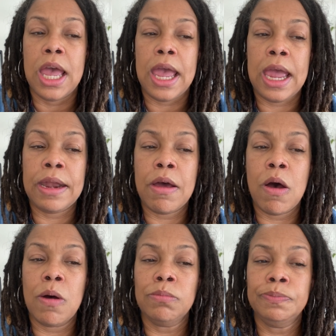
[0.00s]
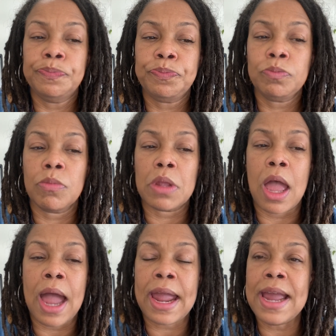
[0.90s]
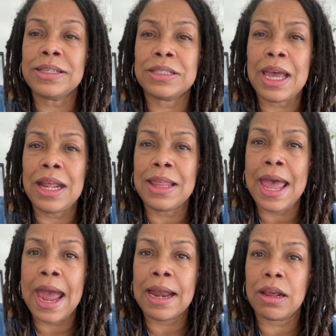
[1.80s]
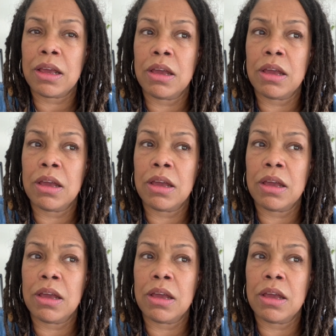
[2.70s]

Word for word: And um, I can't say that,